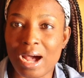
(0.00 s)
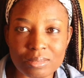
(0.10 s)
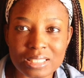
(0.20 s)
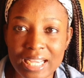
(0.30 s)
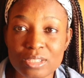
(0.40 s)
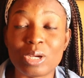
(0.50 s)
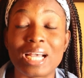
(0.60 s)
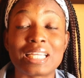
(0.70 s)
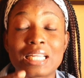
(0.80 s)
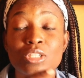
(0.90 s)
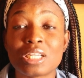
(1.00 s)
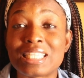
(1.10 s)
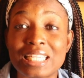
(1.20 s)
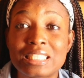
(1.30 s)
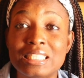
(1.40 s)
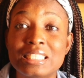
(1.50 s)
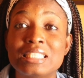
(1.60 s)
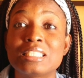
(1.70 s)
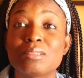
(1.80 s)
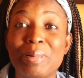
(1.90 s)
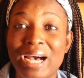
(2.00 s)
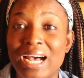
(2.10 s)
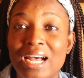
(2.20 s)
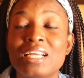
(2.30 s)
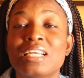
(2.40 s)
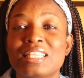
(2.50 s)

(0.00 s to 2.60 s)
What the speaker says: alter you, just as she did the baha.